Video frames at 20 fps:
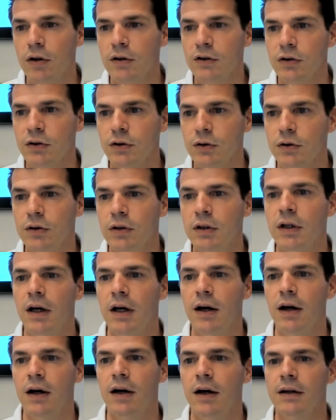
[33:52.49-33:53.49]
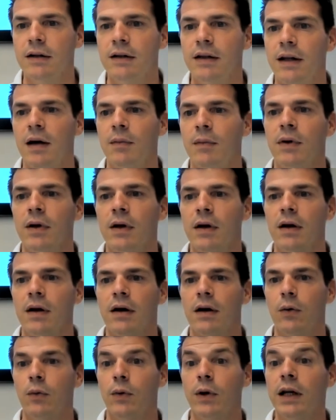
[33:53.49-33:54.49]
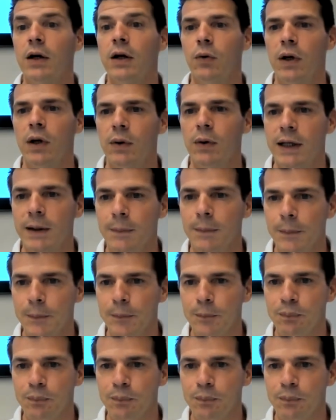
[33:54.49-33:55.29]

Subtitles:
answer them really quickly.